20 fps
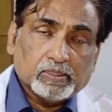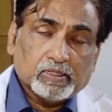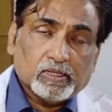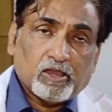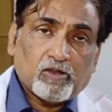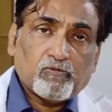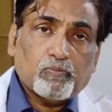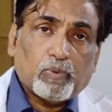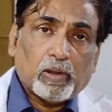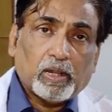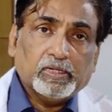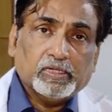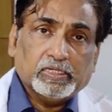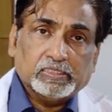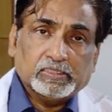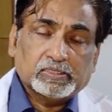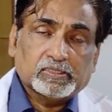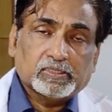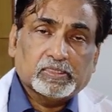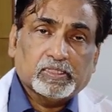of
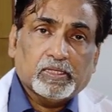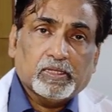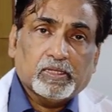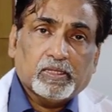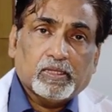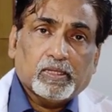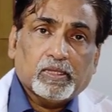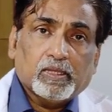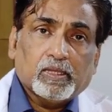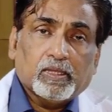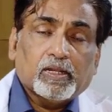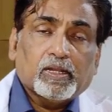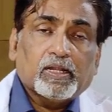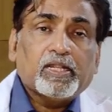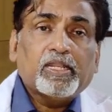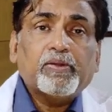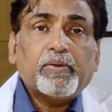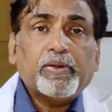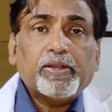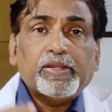baldness.
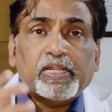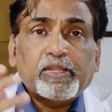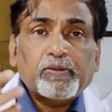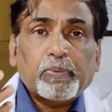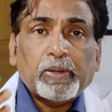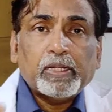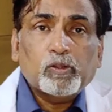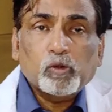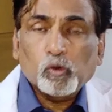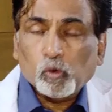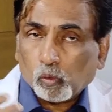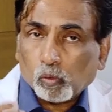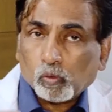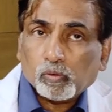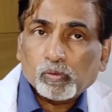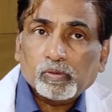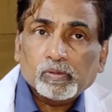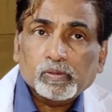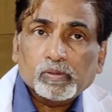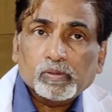Divide it by 2.